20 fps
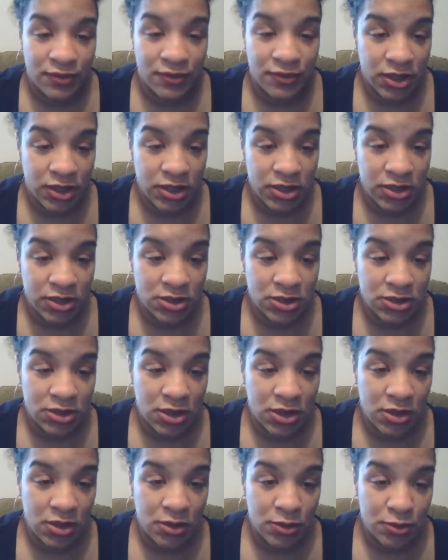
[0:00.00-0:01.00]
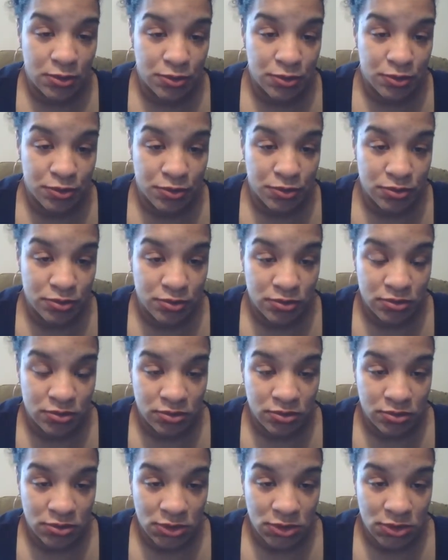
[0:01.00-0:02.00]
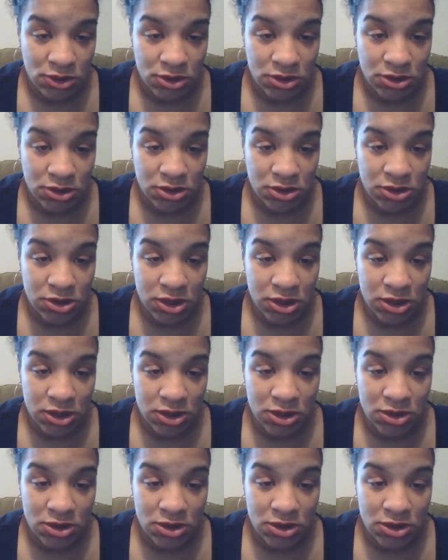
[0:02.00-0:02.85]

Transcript: and yeah.